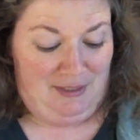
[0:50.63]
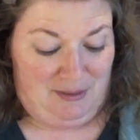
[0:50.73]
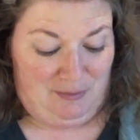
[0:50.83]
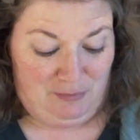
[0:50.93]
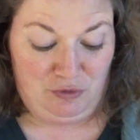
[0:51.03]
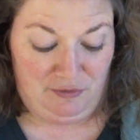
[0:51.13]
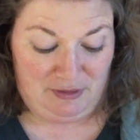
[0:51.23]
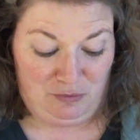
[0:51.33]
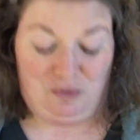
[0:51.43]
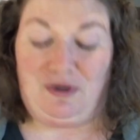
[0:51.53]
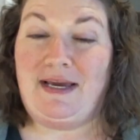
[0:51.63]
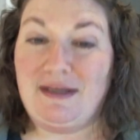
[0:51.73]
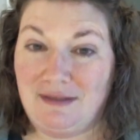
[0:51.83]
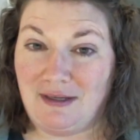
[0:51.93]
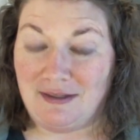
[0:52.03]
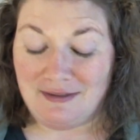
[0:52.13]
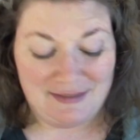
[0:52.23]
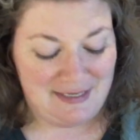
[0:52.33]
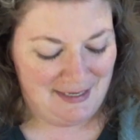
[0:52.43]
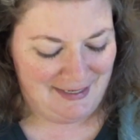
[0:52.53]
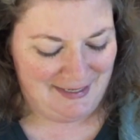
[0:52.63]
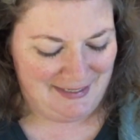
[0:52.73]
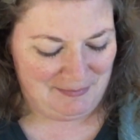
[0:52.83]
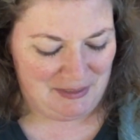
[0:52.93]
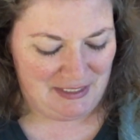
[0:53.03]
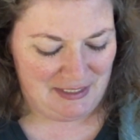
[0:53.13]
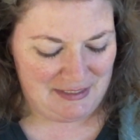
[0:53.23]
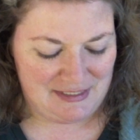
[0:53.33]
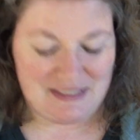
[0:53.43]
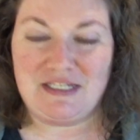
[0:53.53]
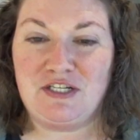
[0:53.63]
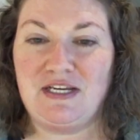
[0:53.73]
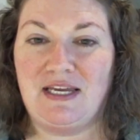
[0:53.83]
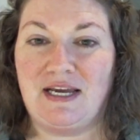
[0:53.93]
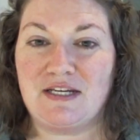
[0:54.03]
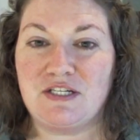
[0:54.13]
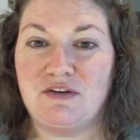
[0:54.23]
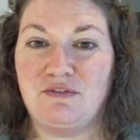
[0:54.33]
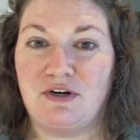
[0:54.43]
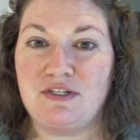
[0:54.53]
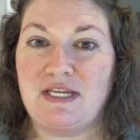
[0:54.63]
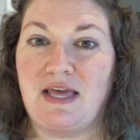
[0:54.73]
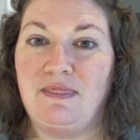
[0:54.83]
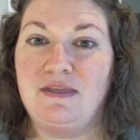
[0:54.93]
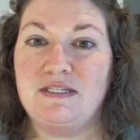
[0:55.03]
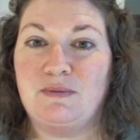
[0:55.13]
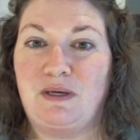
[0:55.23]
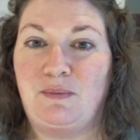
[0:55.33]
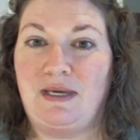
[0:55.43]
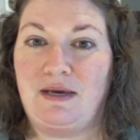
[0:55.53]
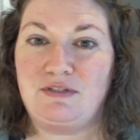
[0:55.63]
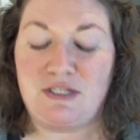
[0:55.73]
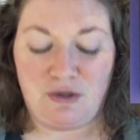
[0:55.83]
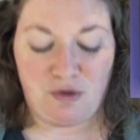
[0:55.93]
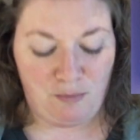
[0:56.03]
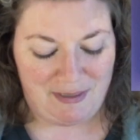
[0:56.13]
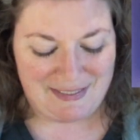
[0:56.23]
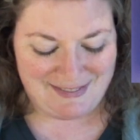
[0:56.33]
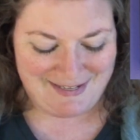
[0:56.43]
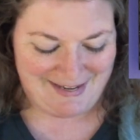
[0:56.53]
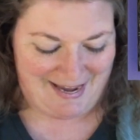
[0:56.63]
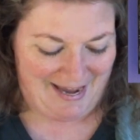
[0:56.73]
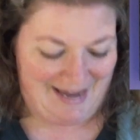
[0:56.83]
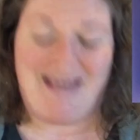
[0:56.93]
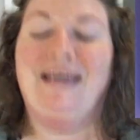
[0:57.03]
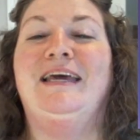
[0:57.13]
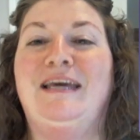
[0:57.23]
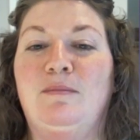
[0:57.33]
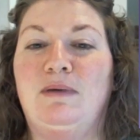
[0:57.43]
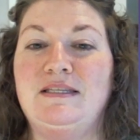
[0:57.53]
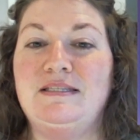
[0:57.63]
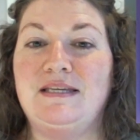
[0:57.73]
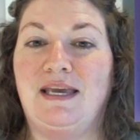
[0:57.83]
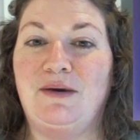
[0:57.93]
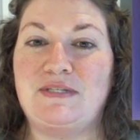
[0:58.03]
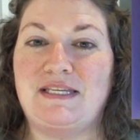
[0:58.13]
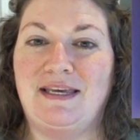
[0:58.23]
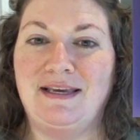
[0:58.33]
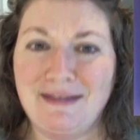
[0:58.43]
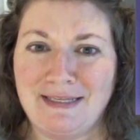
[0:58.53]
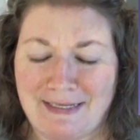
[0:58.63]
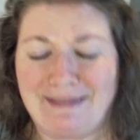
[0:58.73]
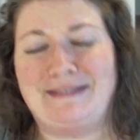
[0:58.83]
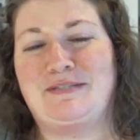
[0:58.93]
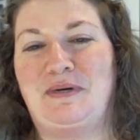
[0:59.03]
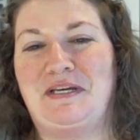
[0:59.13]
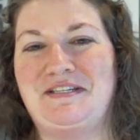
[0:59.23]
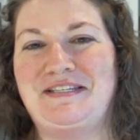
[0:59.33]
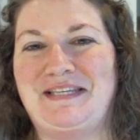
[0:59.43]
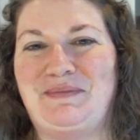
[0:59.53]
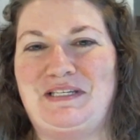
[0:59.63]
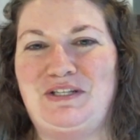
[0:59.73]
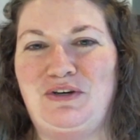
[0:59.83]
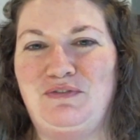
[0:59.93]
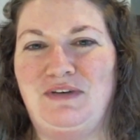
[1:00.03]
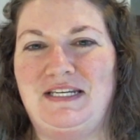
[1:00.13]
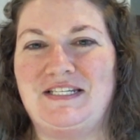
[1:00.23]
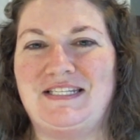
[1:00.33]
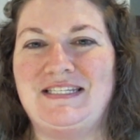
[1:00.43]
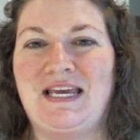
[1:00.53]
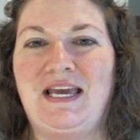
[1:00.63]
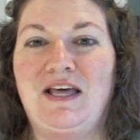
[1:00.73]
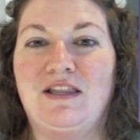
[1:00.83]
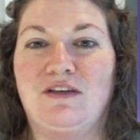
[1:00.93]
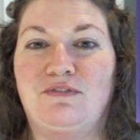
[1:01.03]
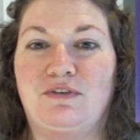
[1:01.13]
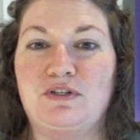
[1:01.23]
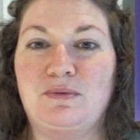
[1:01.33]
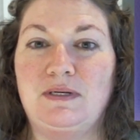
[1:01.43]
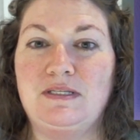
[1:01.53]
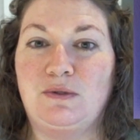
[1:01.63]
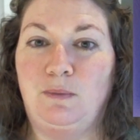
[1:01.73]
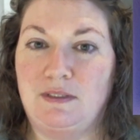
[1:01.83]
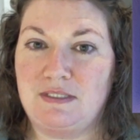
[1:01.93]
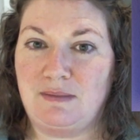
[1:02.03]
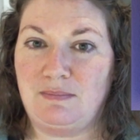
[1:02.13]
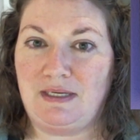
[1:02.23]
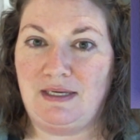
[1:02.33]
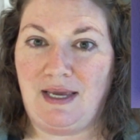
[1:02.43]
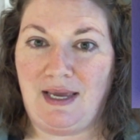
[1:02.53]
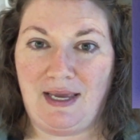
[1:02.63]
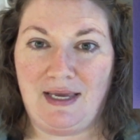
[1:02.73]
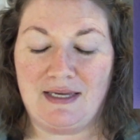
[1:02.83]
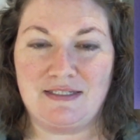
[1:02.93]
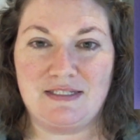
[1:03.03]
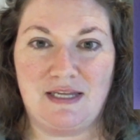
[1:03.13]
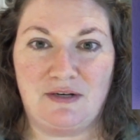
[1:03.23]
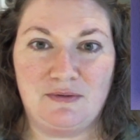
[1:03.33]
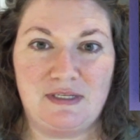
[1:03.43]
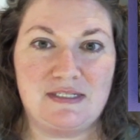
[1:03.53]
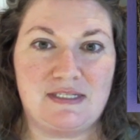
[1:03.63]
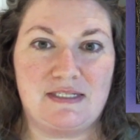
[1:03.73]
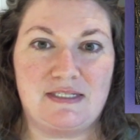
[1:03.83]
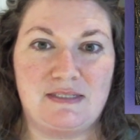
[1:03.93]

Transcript: Moving right along, getting into stitching in action first, and this week we have two. Betsy K. Betsy K was killing it this week. She sent me two finishes. The first one is Quilting Bee, and not only is this